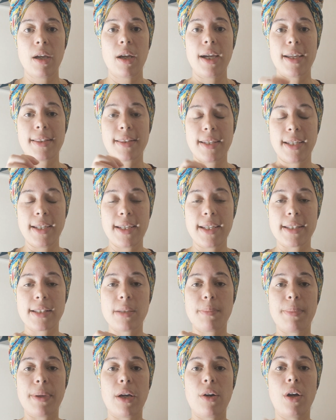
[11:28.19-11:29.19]
I think it's
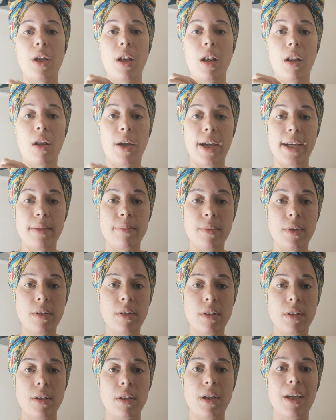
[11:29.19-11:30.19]
about
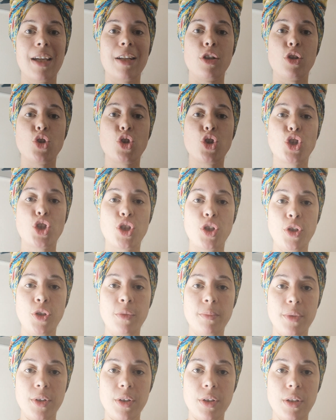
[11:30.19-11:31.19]
alignment and
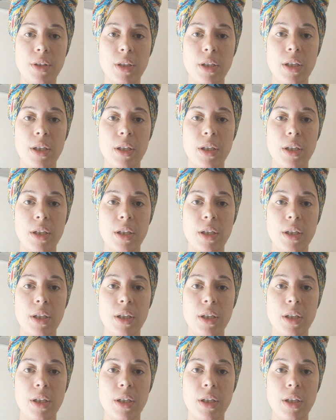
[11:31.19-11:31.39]
attunement.